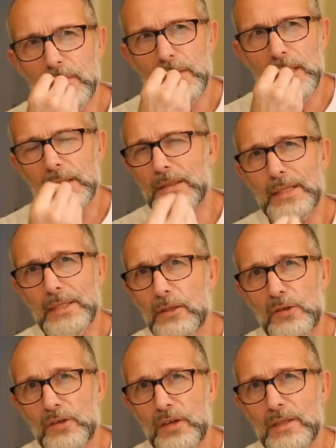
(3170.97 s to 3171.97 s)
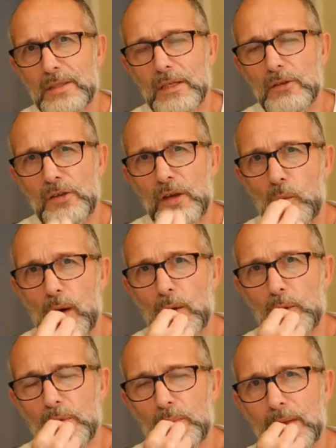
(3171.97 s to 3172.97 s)
that didn't sit
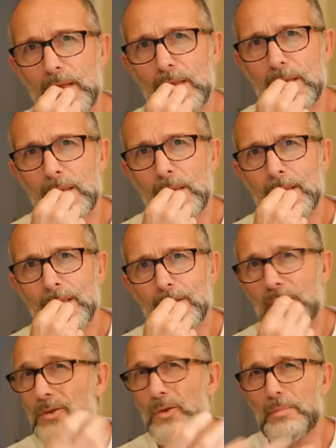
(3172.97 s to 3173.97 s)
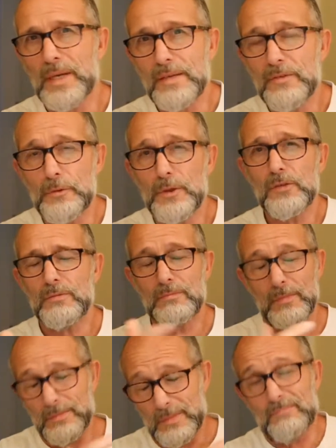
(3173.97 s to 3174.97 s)
well with me, because I don't believe there is.
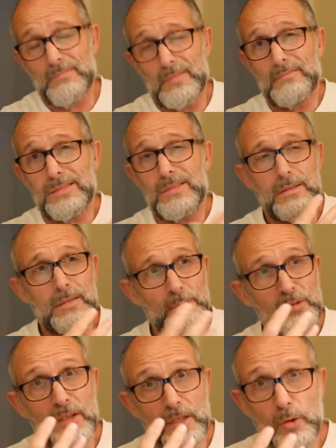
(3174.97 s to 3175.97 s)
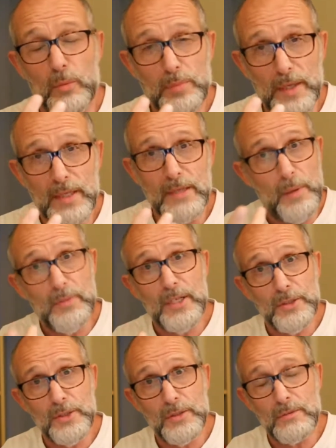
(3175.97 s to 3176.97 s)
I'm saying don't believe. Maybe
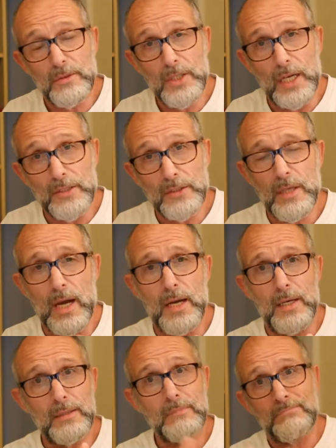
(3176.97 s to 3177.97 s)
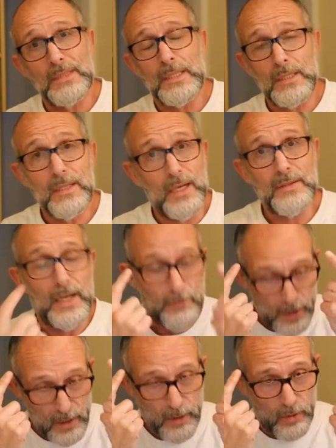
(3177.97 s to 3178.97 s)
I should challenge that, and
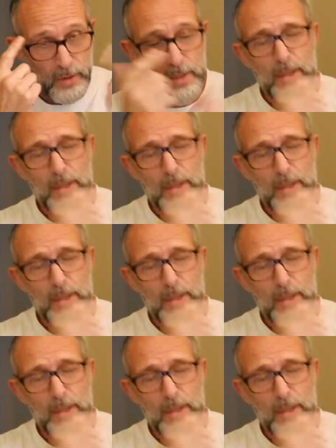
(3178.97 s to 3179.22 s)
there I go.